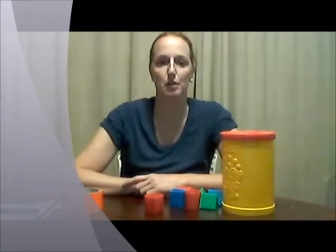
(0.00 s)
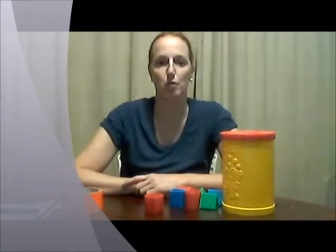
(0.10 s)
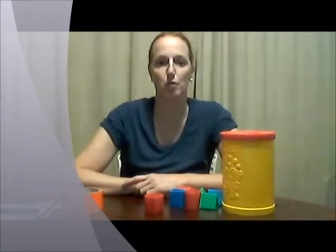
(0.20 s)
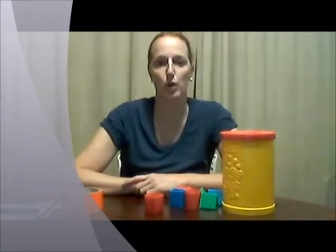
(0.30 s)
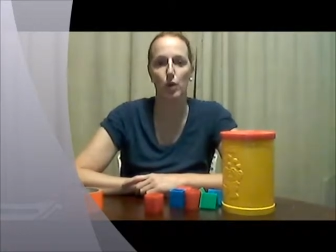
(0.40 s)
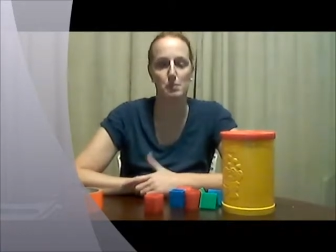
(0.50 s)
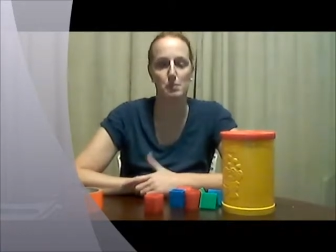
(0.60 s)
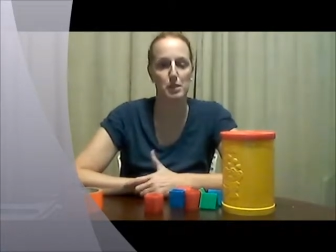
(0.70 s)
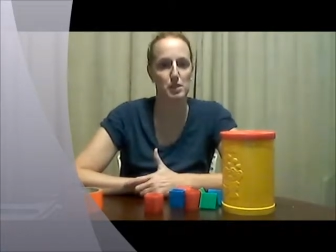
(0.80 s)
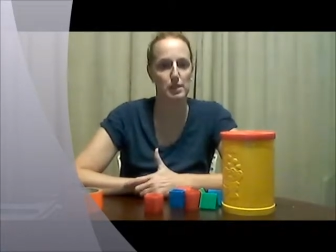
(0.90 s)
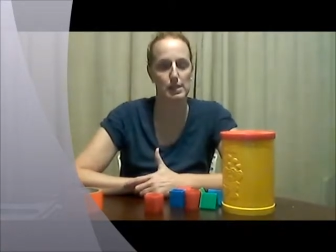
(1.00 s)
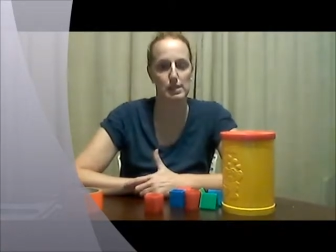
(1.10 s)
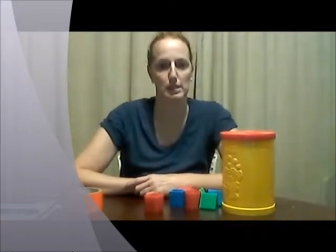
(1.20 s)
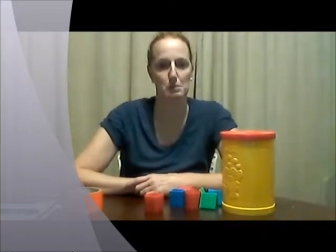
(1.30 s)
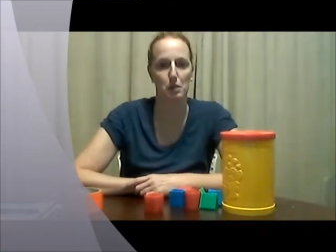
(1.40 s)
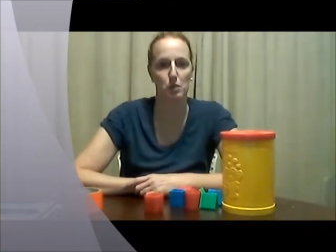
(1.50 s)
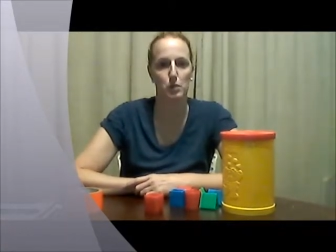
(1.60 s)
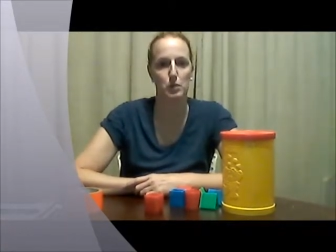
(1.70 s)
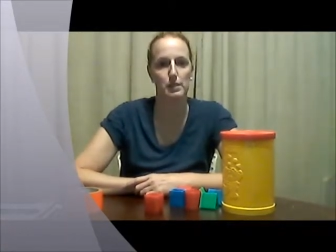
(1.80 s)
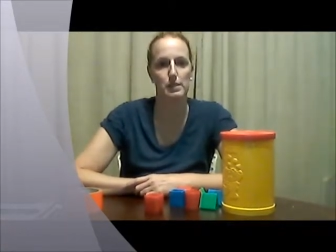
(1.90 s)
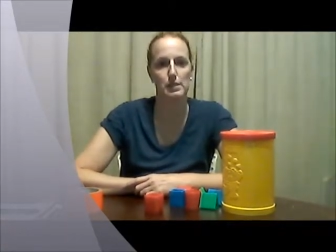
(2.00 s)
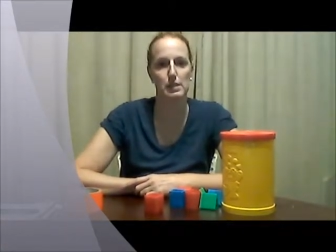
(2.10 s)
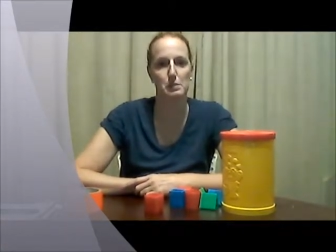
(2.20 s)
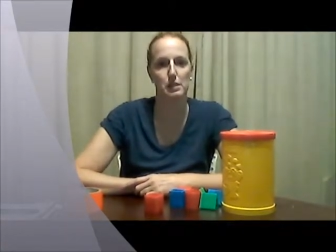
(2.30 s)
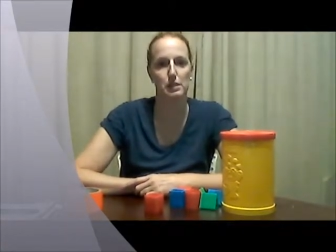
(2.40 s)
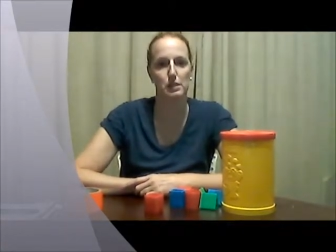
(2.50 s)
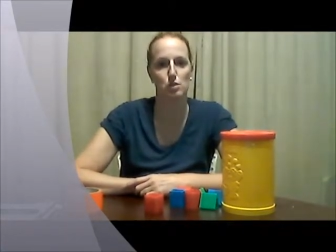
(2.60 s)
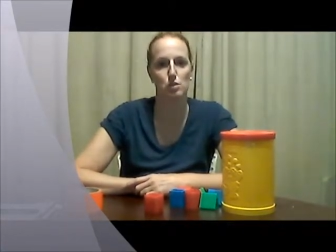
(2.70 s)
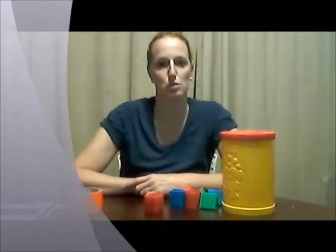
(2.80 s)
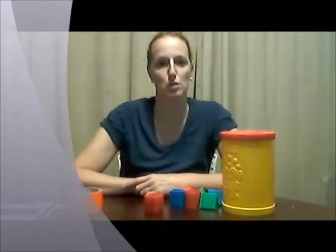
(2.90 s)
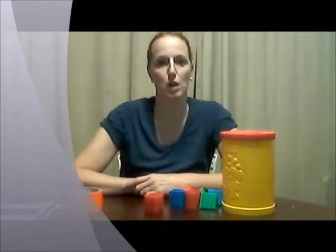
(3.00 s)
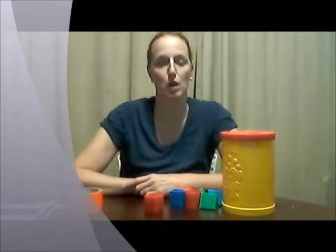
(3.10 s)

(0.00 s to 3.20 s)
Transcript: for especially that 6-month-old is the ability to